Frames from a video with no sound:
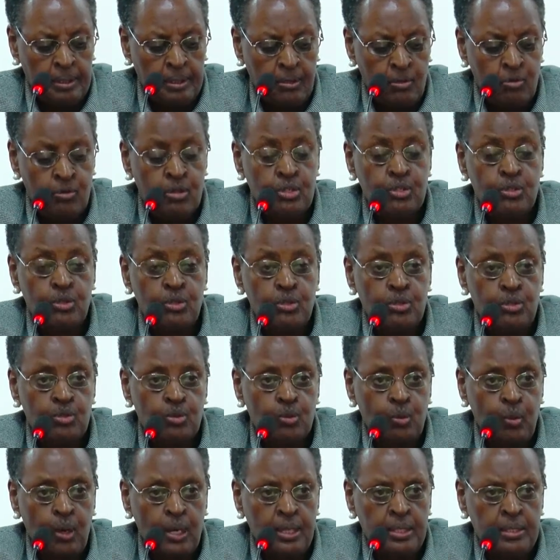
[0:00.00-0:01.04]
reasons
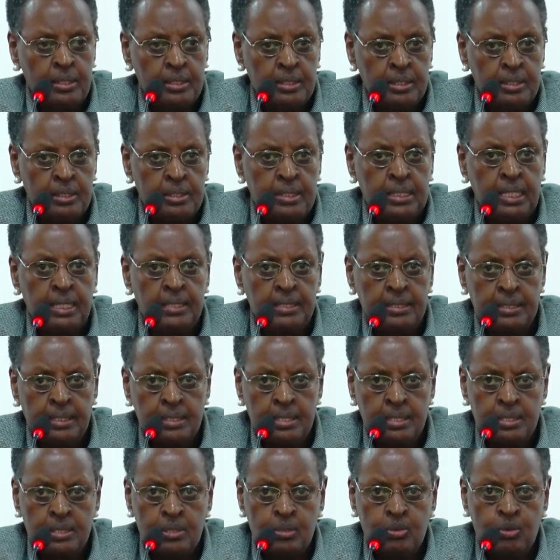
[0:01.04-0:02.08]
why
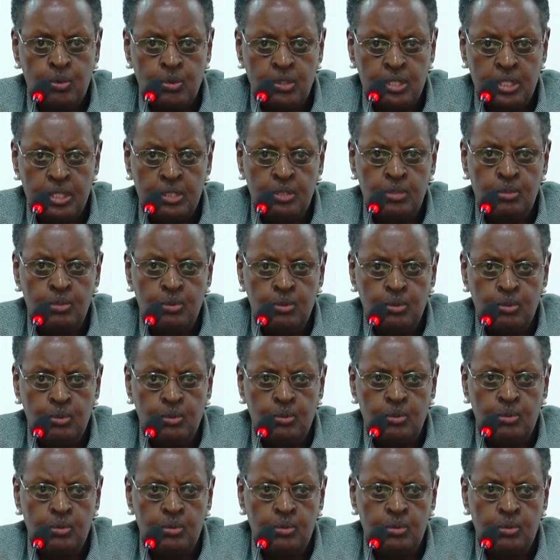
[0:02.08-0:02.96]
charges continue